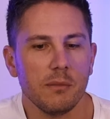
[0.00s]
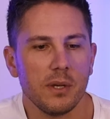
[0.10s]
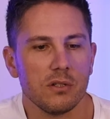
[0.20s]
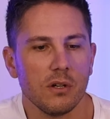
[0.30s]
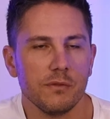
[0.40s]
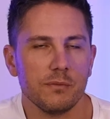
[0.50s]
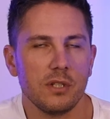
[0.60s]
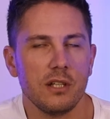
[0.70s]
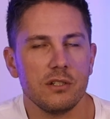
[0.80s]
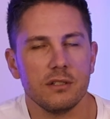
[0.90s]
the picture of
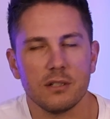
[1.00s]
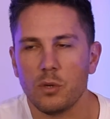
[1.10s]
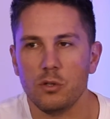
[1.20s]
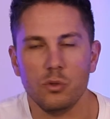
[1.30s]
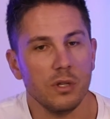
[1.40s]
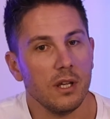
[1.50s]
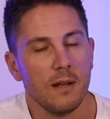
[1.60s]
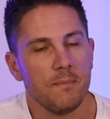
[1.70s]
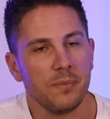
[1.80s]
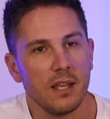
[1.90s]
potentially someone who
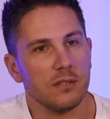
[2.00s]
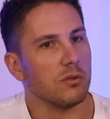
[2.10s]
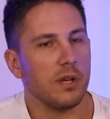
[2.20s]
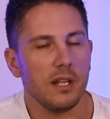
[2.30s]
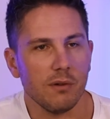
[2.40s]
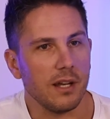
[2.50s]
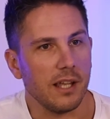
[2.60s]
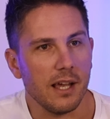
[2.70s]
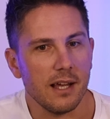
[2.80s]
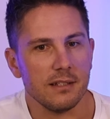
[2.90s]
is already
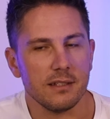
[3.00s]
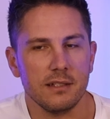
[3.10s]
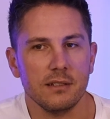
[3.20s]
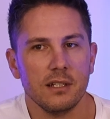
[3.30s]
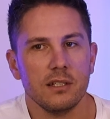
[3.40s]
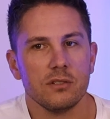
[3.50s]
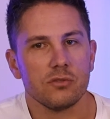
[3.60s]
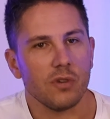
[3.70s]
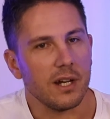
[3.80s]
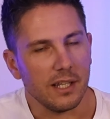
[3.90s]
running ads and
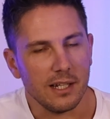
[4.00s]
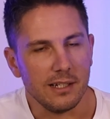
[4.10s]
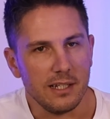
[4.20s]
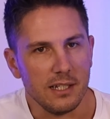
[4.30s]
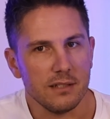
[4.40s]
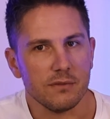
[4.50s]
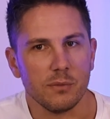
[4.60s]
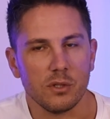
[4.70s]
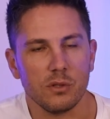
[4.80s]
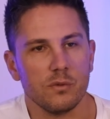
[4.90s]
trying to get leads
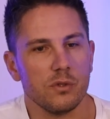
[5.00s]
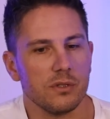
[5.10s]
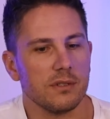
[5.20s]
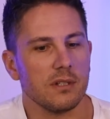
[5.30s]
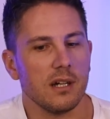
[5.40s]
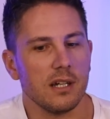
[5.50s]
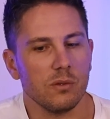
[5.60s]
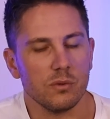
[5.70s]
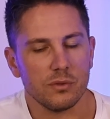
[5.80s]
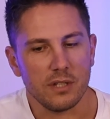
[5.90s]
from a conversion side
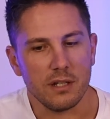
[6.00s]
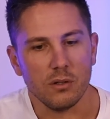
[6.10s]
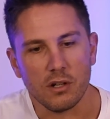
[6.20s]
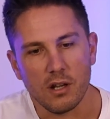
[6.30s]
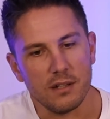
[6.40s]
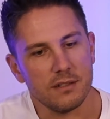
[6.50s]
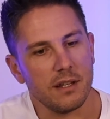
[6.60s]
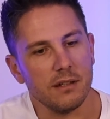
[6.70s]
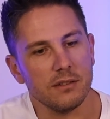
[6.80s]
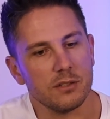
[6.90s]
or online
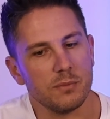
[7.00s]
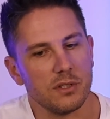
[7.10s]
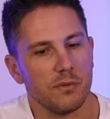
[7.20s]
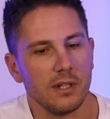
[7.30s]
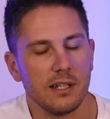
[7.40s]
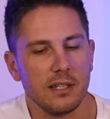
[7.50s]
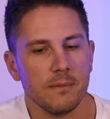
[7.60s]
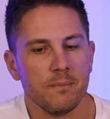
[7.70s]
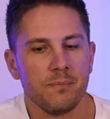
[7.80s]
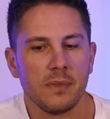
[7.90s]
sales specifically.
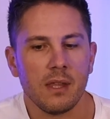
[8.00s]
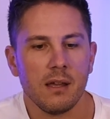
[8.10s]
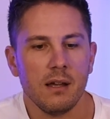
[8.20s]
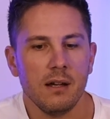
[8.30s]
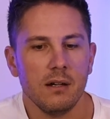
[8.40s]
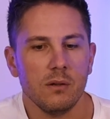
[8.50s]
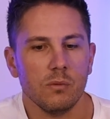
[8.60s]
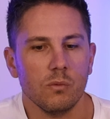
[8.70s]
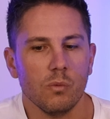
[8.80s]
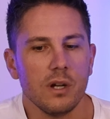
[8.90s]

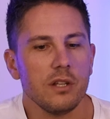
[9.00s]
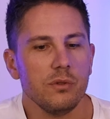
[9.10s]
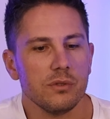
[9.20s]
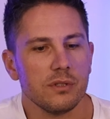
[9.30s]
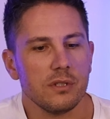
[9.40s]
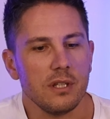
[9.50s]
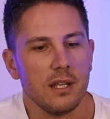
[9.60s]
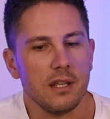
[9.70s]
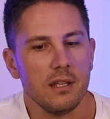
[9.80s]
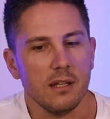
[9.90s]
What do you
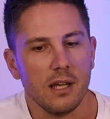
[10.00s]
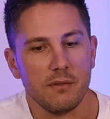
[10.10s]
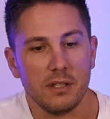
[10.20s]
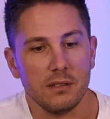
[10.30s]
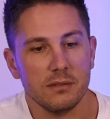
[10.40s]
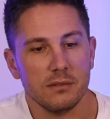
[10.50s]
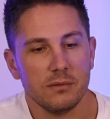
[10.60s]
see, having